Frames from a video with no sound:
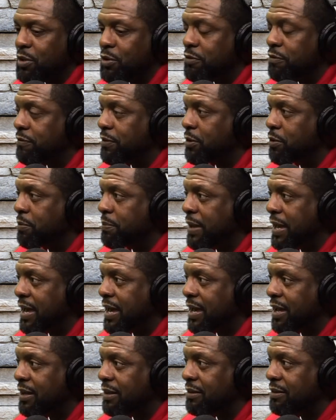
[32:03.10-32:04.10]
you feel
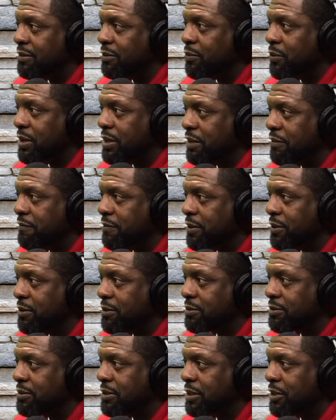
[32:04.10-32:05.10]
bad when it
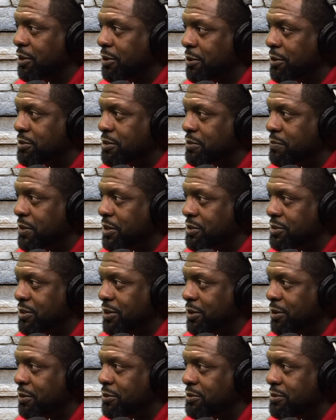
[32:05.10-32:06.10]
feels and hurts as much as it
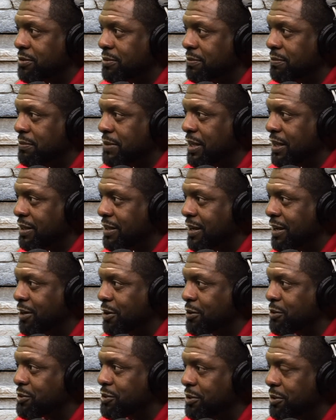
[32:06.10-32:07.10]
hurts me that it
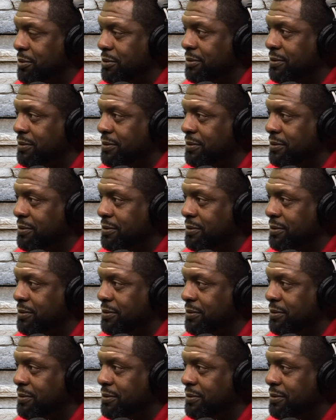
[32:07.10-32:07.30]
hurts you."